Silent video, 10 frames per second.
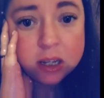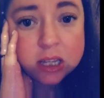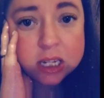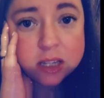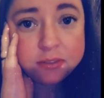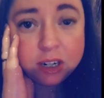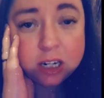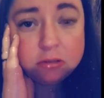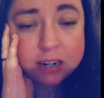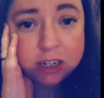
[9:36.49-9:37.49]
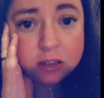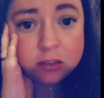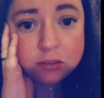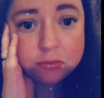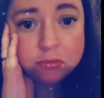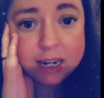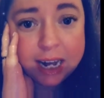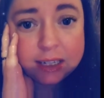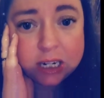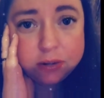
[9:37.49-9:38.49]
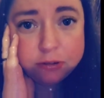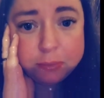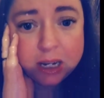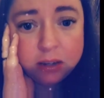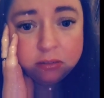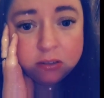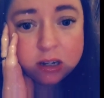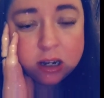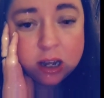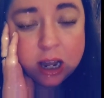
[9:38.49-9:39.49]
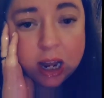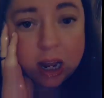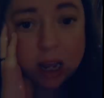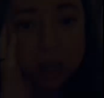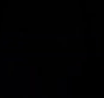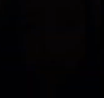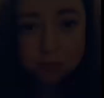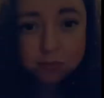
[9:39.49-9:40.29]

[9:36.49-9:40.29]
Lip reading: That's a very real reality for me. And